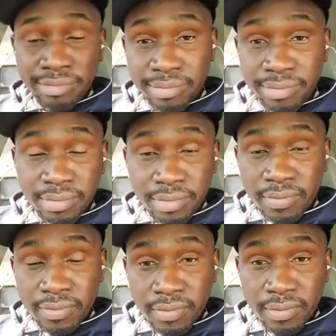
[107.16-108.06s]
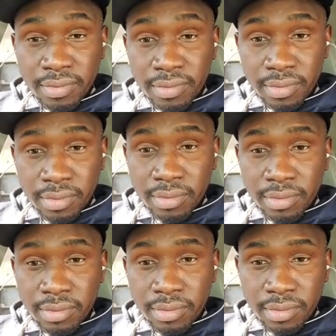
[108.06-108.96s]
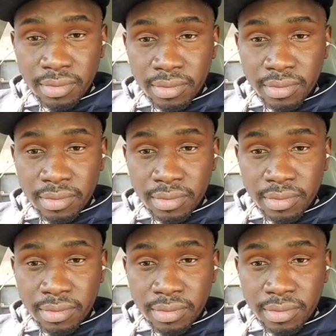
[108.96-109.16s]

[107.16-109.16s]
(no one is talking)